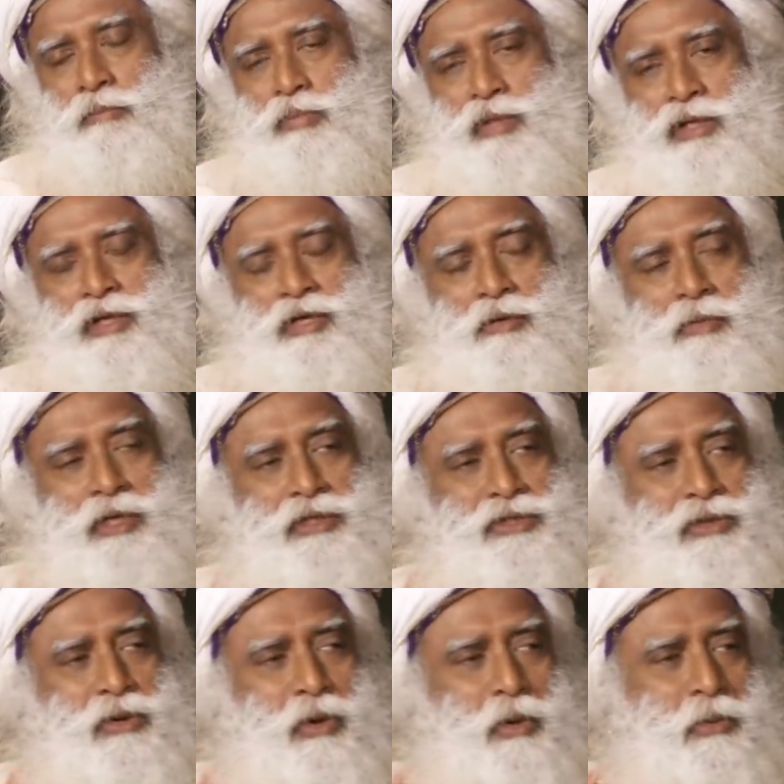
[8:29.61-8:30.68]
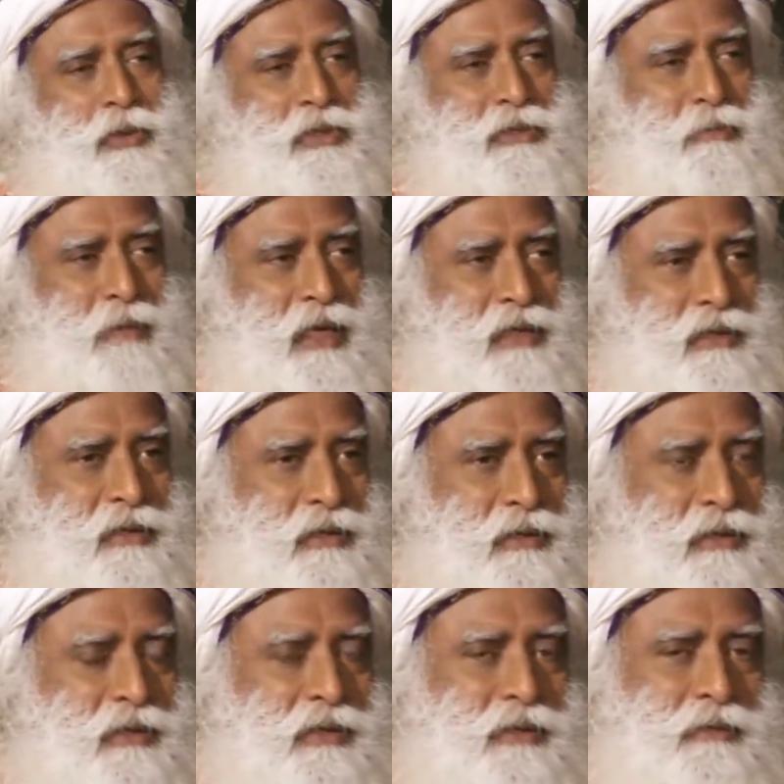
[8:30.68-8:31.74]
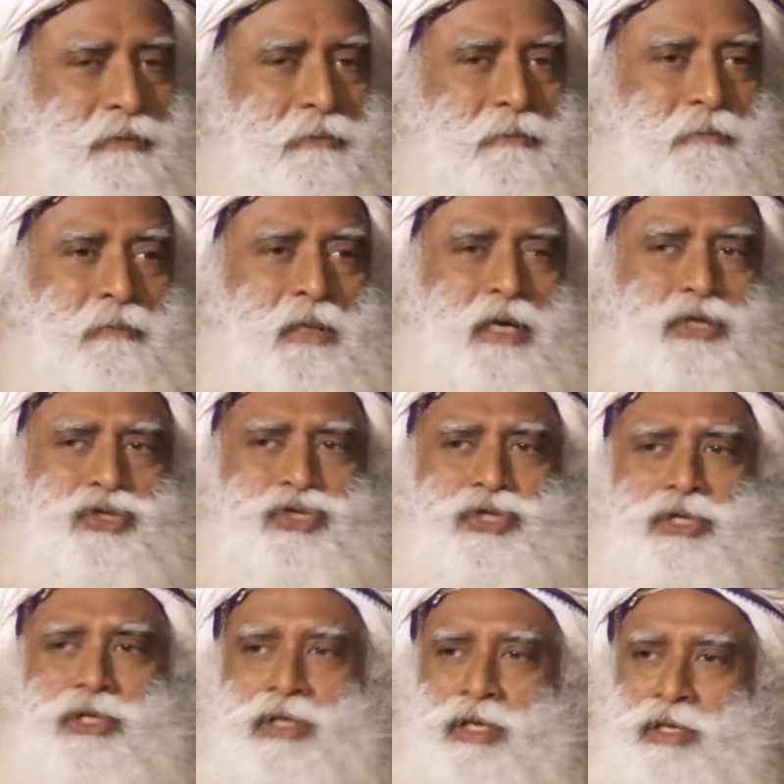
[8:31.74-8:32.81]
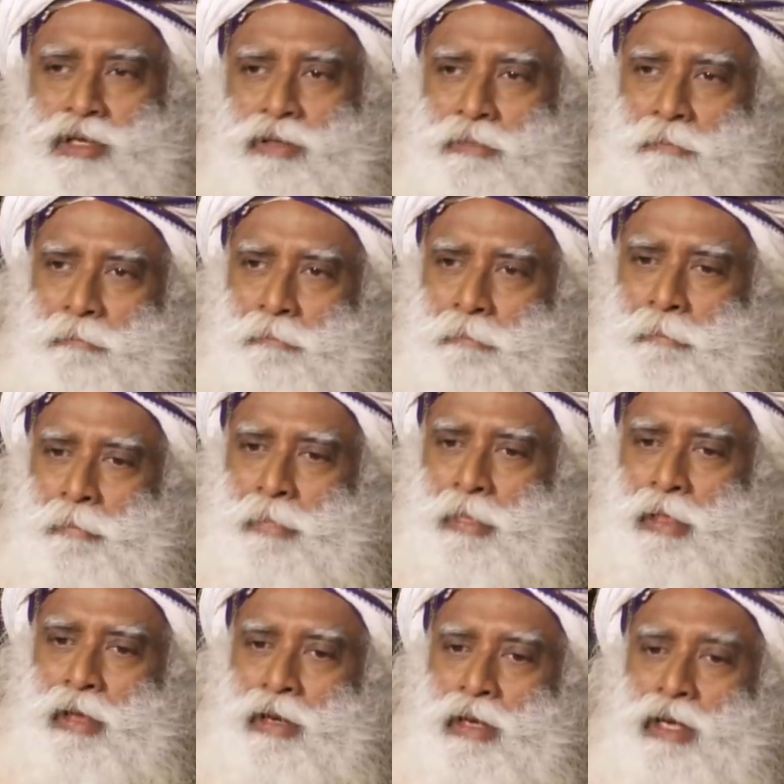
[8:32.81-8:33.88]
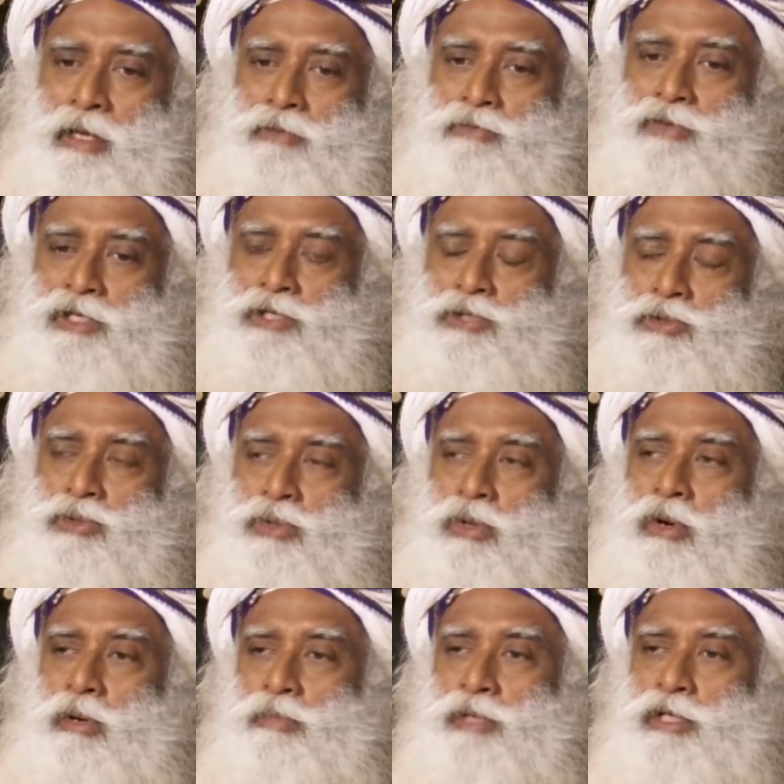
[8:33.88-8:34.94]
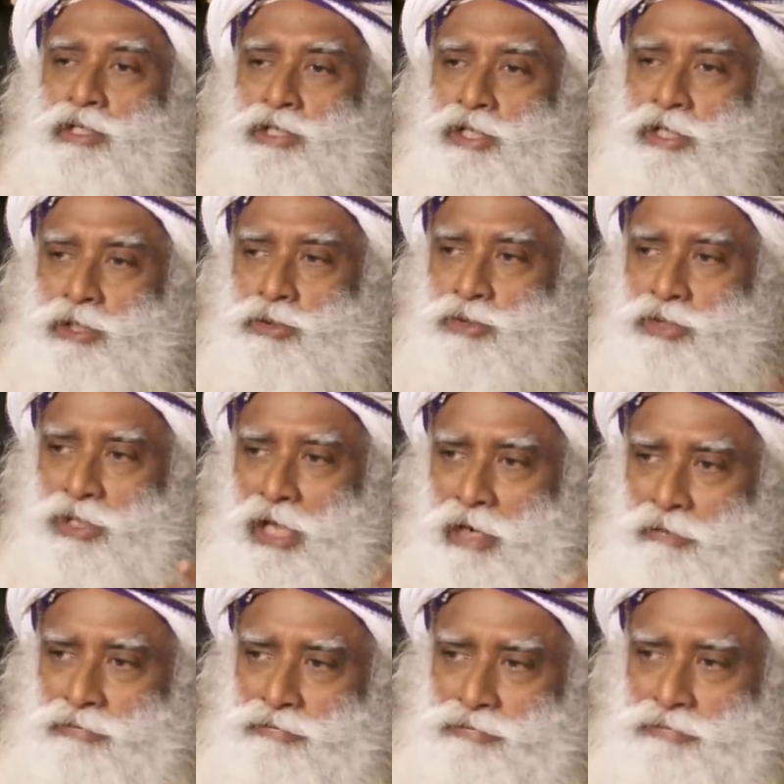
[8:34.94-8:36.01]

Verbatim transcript: Pilgrimage always meant a journey in which you'll obliterate yourself.